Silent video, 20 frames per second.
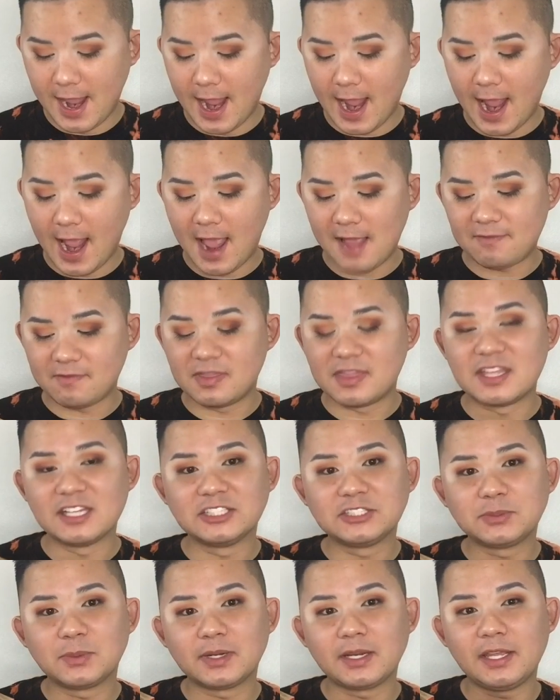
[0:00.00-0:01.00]
I have
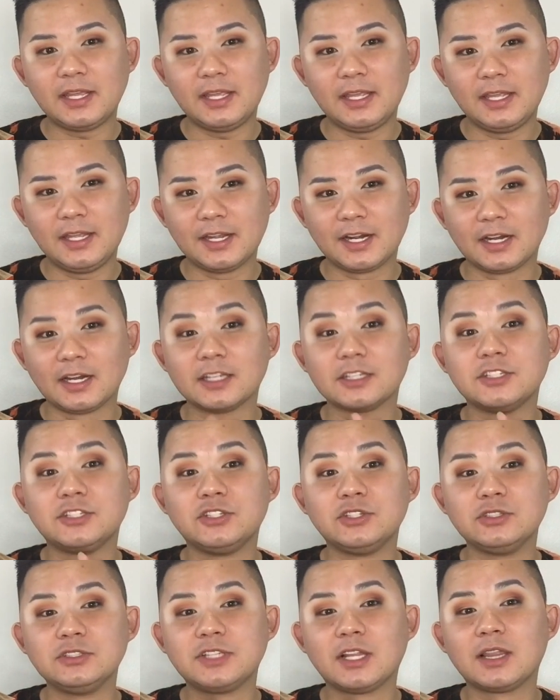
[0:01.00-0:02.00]
this one here. Let's
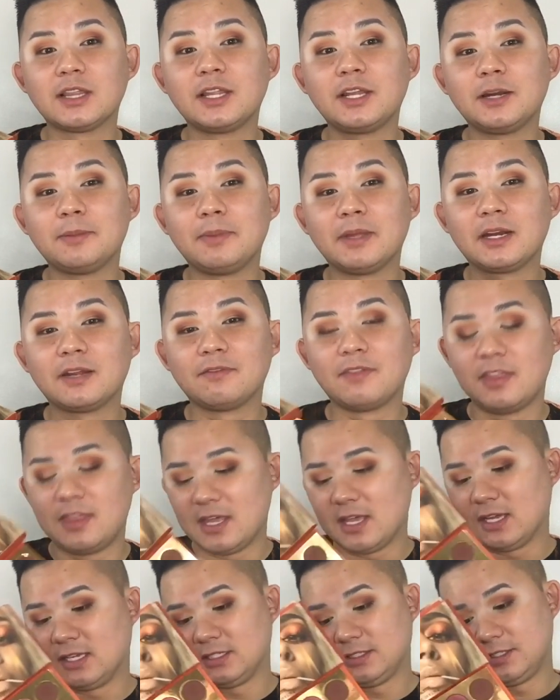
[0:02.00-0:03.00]
use a little bit of
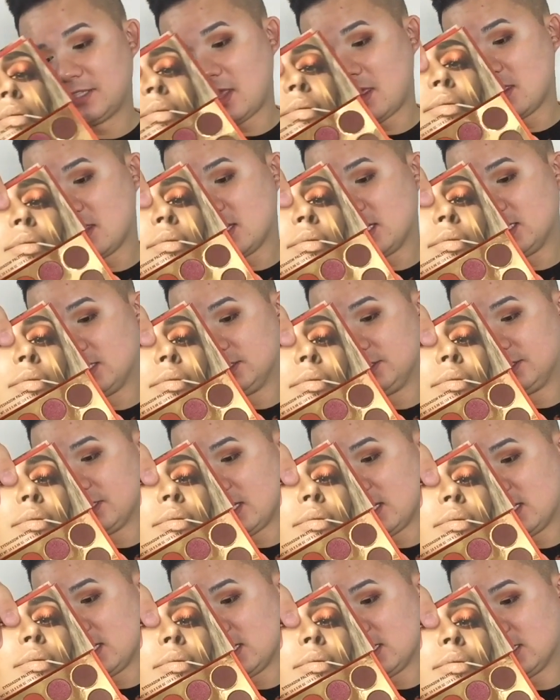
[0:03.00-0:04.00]
this. This
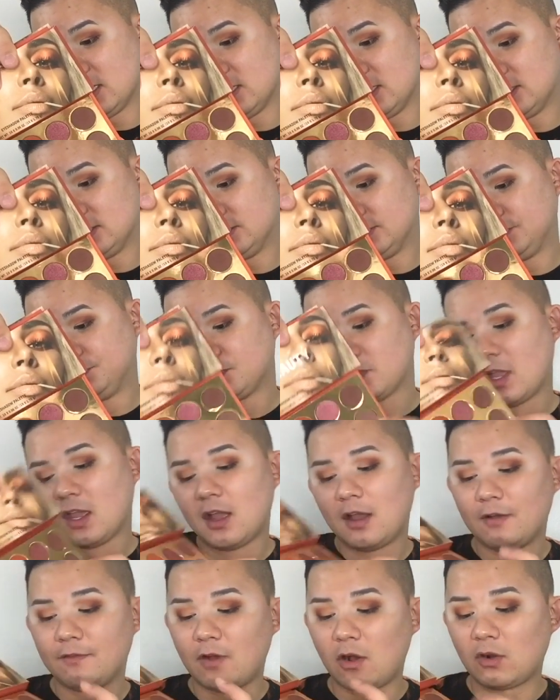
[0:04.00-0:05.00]
is
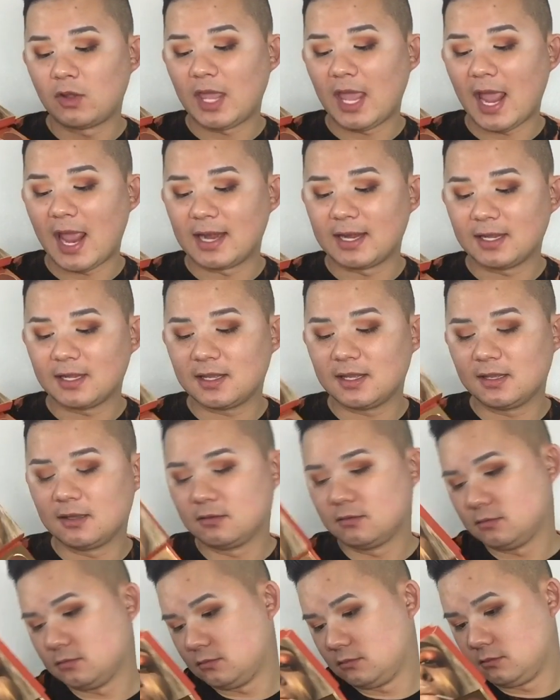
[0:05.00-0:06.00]
Volcanic
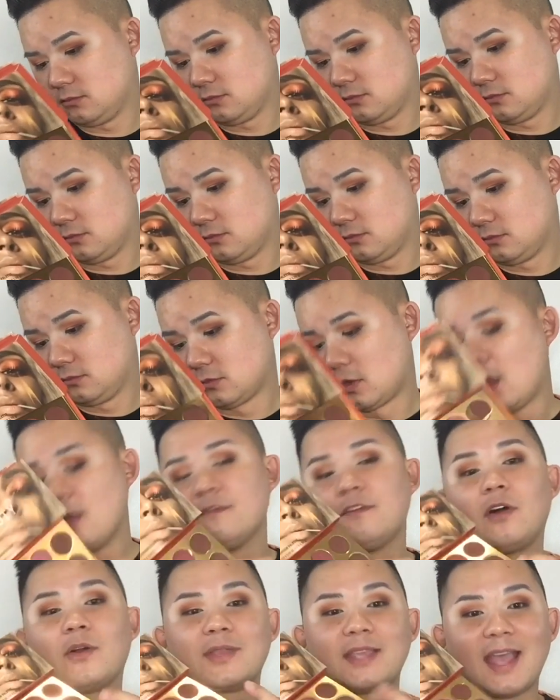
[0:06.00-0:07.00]

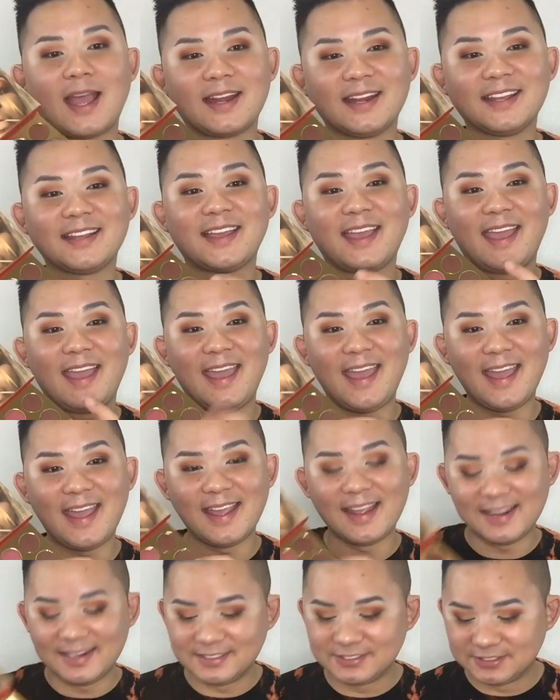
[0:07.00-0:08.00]

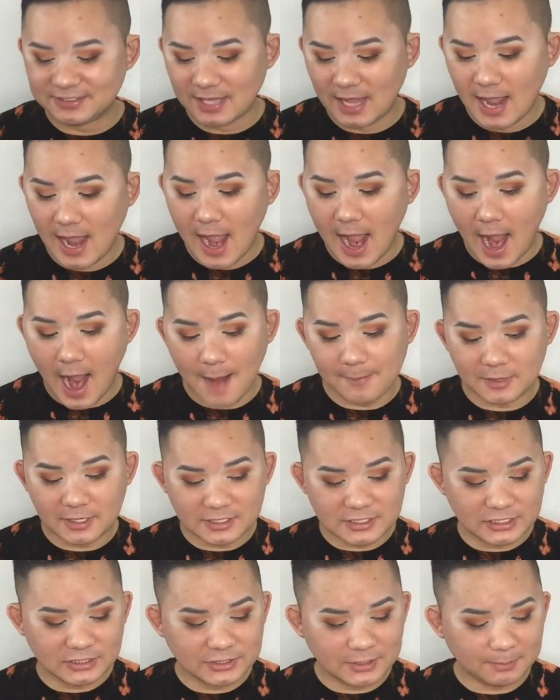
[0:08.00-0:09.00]
Haze. I'm going to
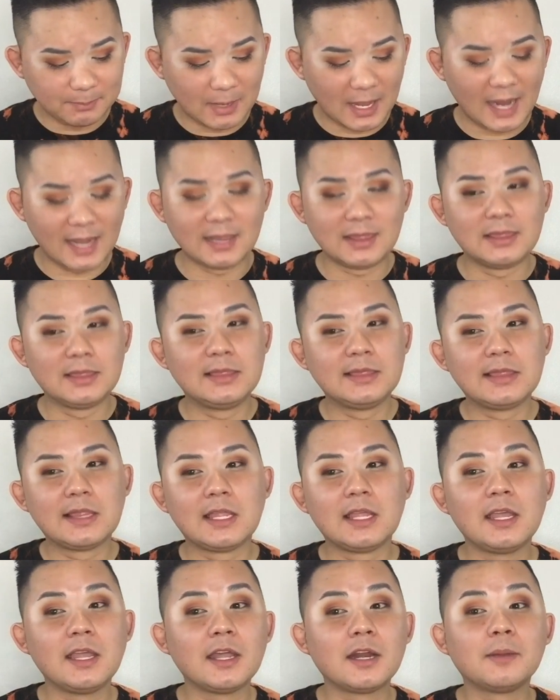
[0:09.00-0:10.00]
just apply a
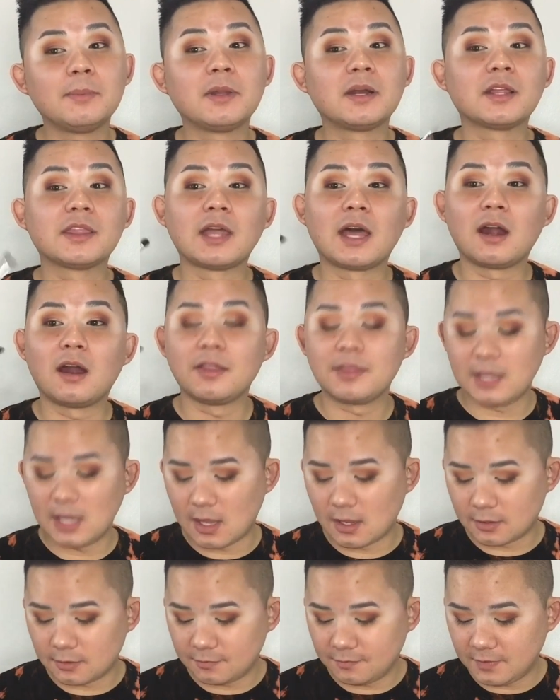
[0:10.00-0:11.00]
little bit of that on the
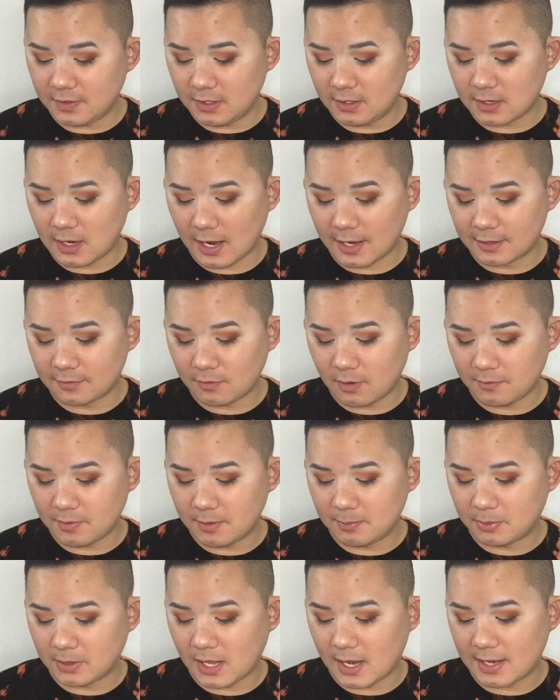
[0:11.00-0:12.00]
outer V, kind of where we
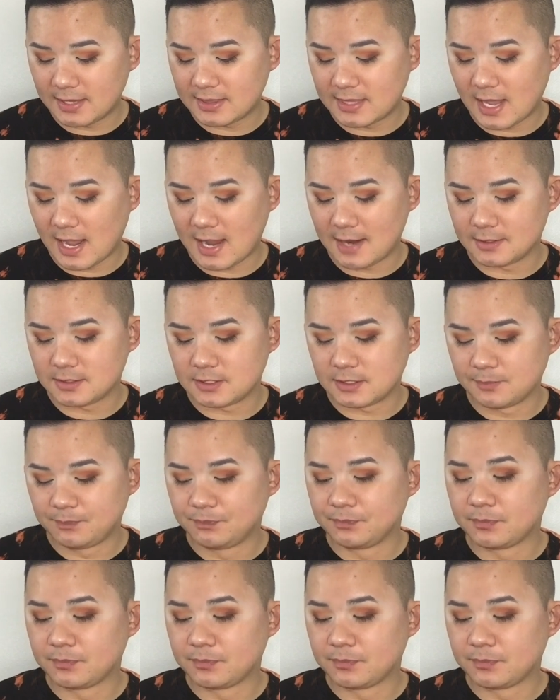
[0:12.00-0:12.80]
applied that